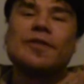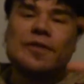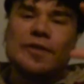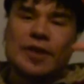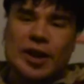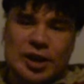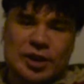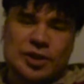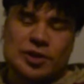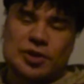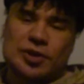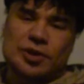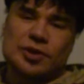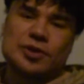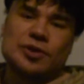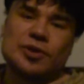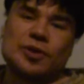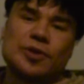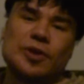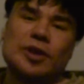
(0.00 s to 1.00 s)

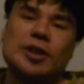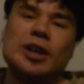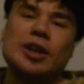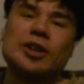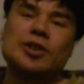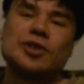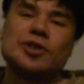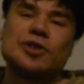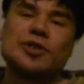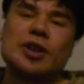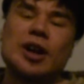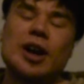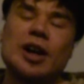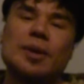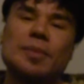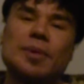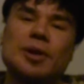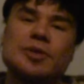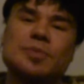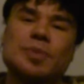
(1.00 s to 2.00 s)
vectors of the dangerous
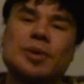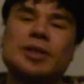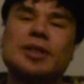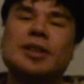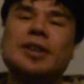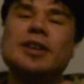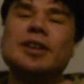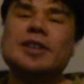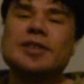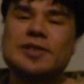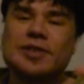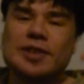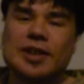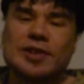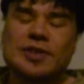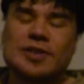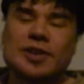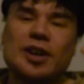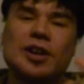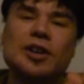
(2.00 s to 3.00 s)
animals, but
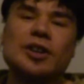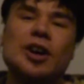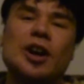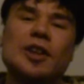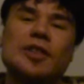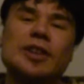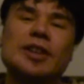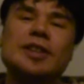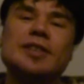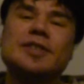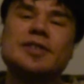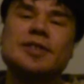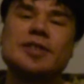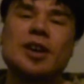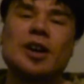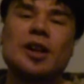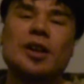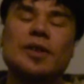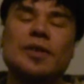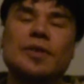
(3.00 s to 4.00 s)
insects are not
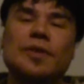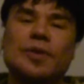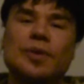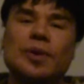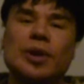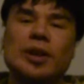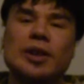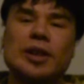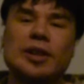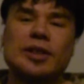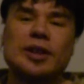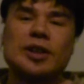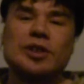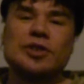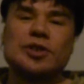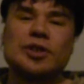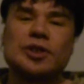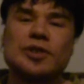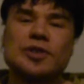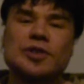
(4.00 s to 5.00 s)
itself really that
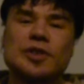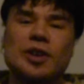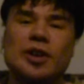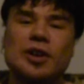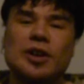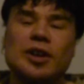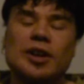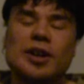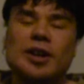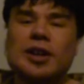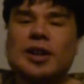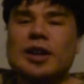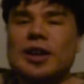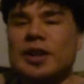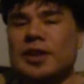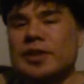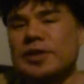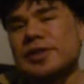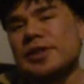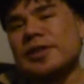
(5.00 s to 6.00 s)
dangerous here.
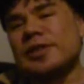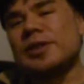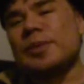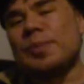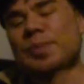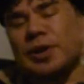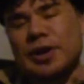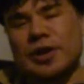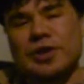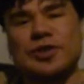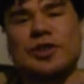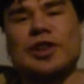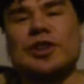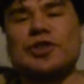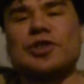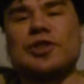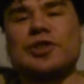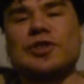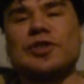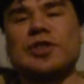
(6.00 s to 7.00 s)
The biggest
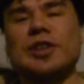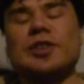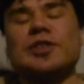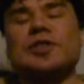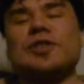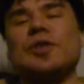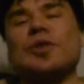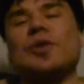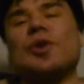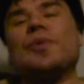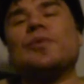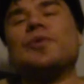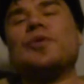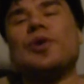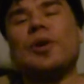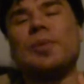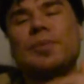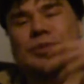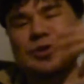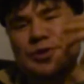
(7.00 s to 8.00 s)
dangerous things come
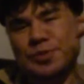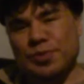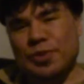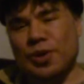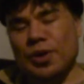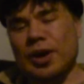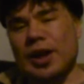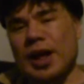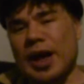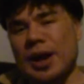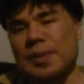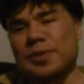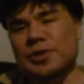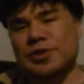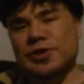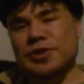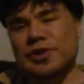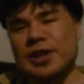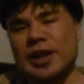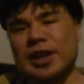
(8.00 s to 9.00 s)
from small animals,
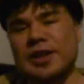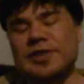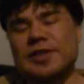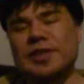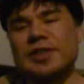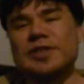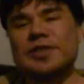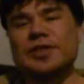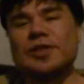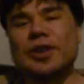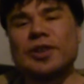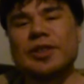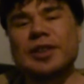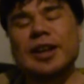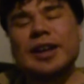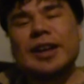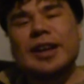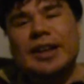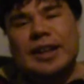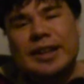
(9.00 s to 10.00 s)
snakes. It's not
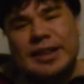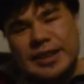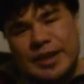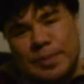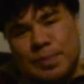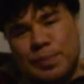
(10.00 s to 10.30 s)
the